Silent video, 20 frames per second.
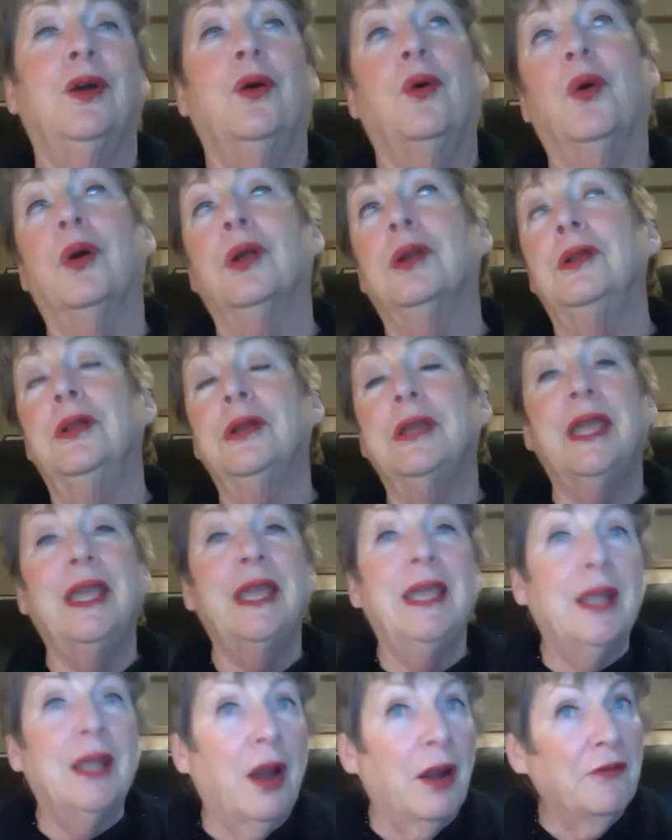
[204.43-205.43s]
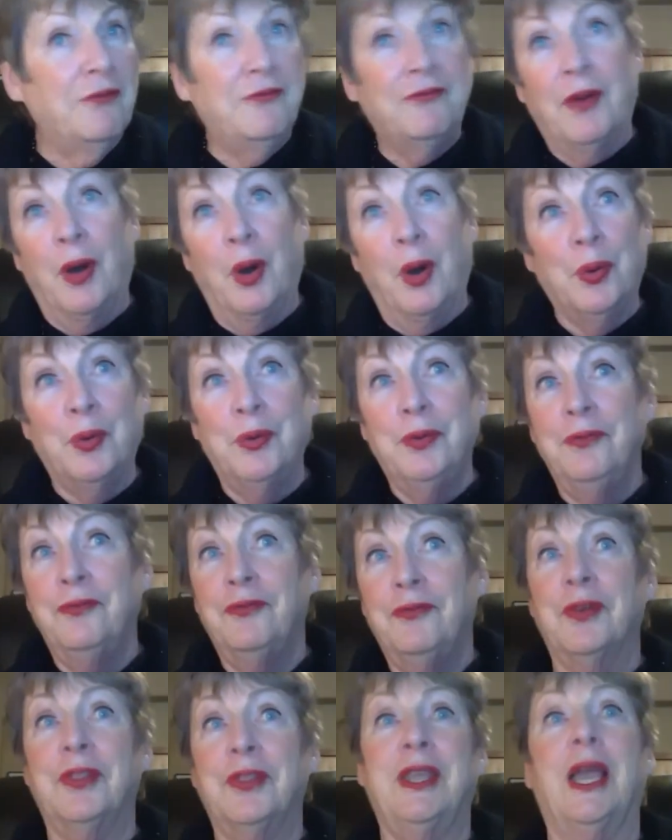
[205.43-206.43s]
or looking at our phone
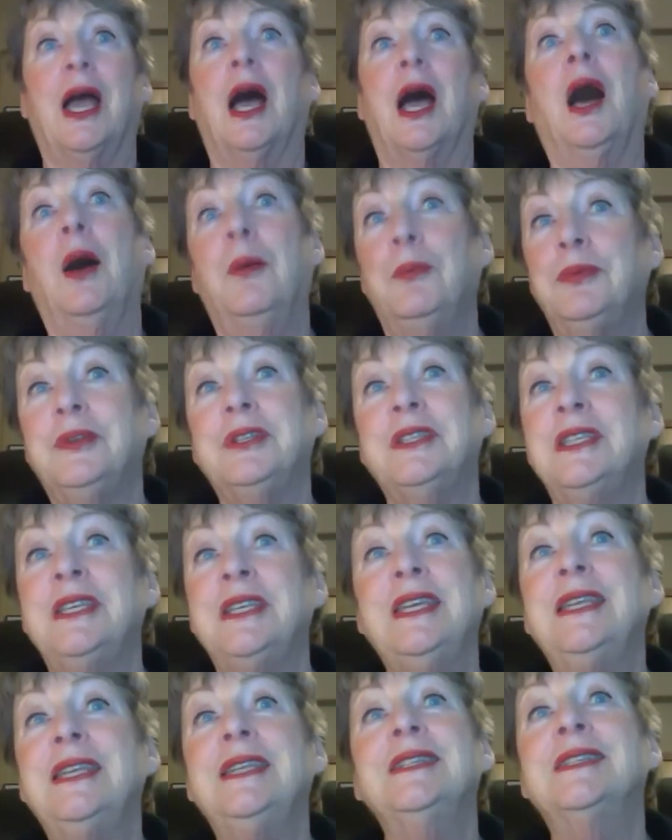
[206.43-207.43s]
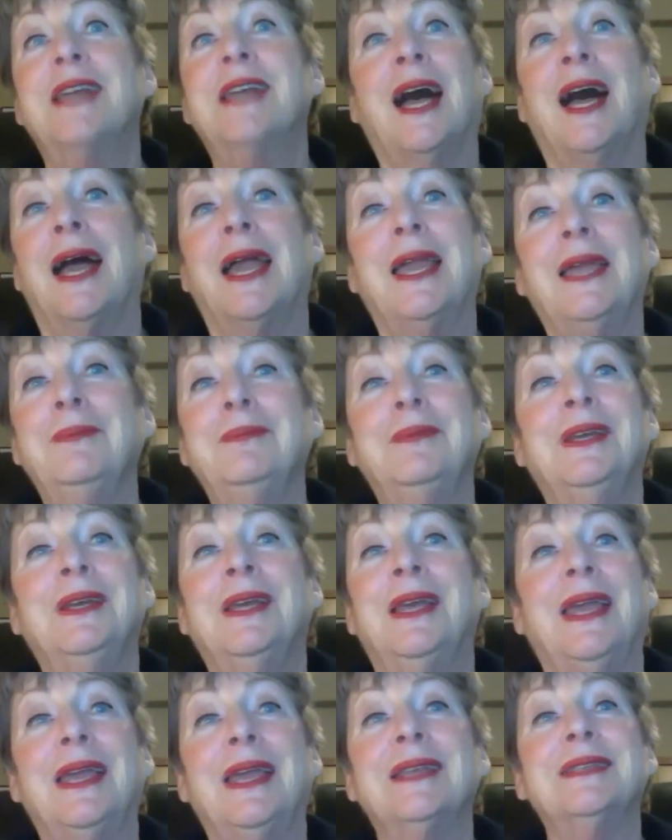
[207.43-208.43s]
for the umpteenth time,
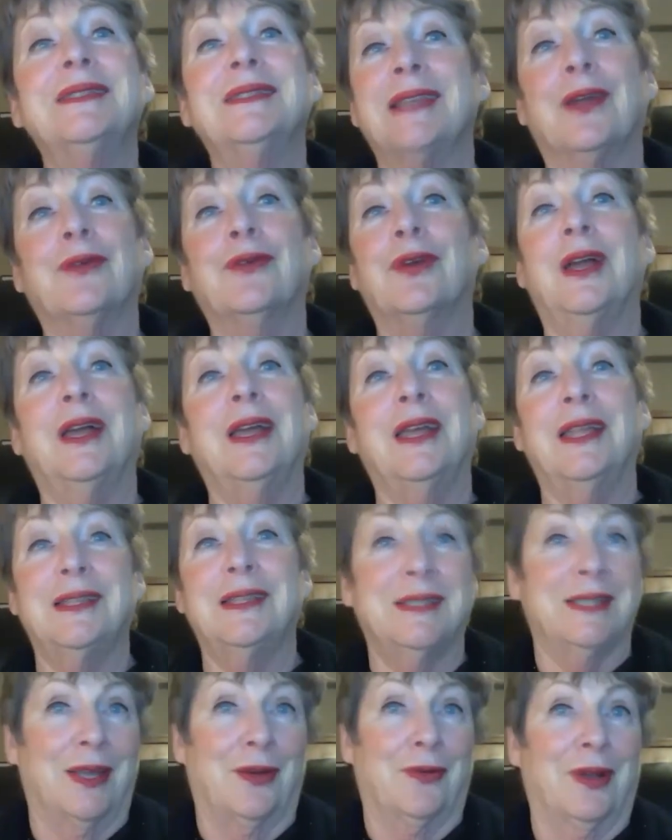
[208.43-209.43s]
etc., etc.